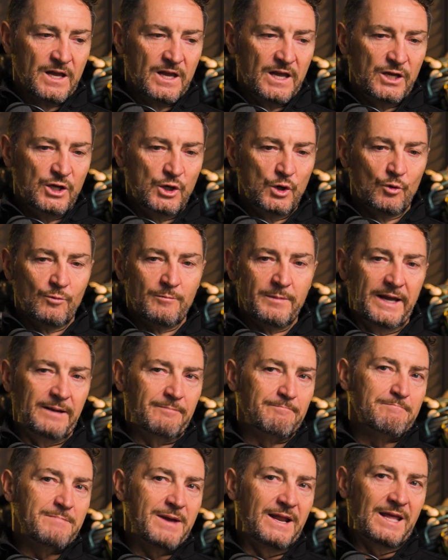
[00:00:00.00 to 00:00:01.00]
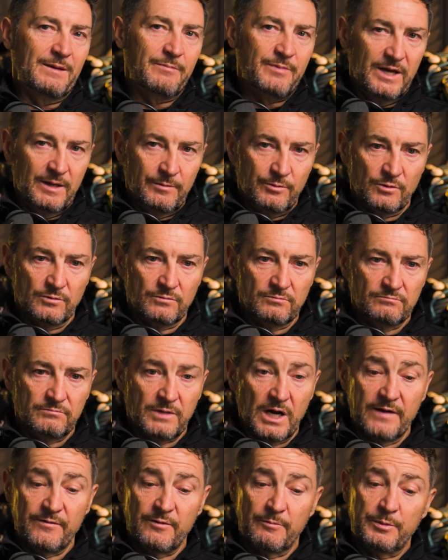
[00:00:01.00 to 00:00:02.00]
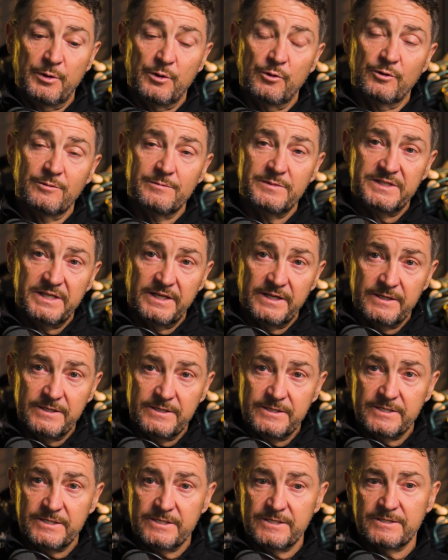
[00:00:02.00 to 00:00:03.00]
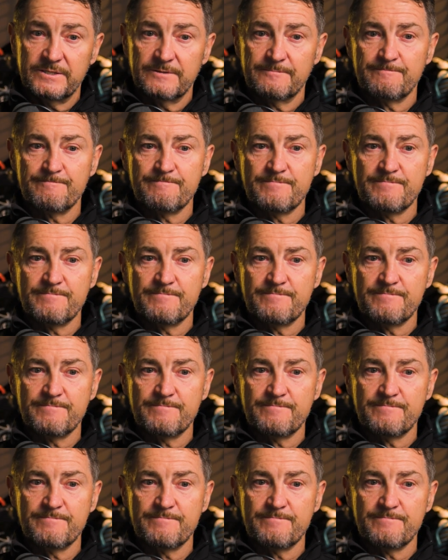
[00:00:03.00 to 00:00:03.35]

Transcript: You'll meet many people over pilgrims dinners,